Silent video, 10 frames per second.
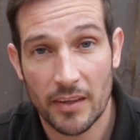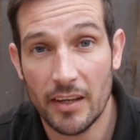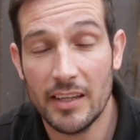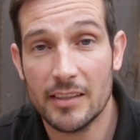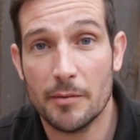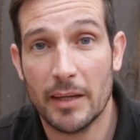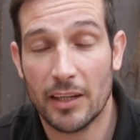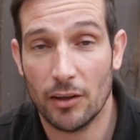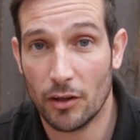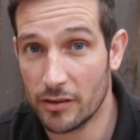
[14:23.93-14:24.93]
You need to
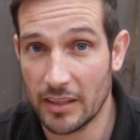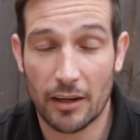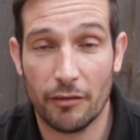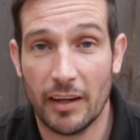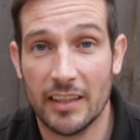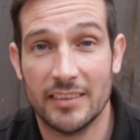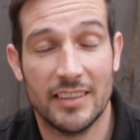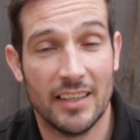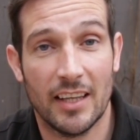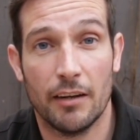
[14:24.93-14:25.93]
make a lot of sacrifices
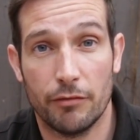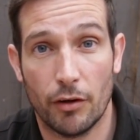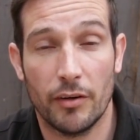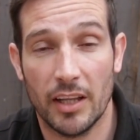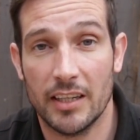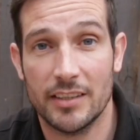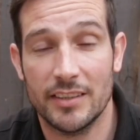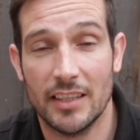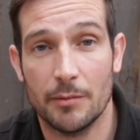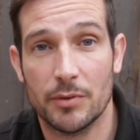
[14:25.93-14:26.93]
in your life for
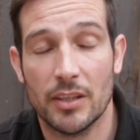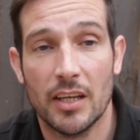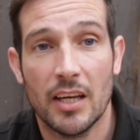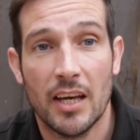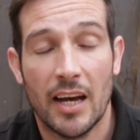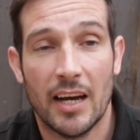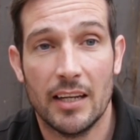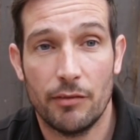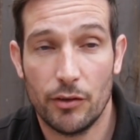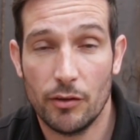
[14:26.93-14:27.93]
relationships.
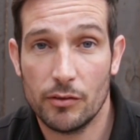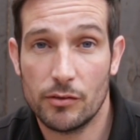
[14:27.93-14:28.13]
And if you're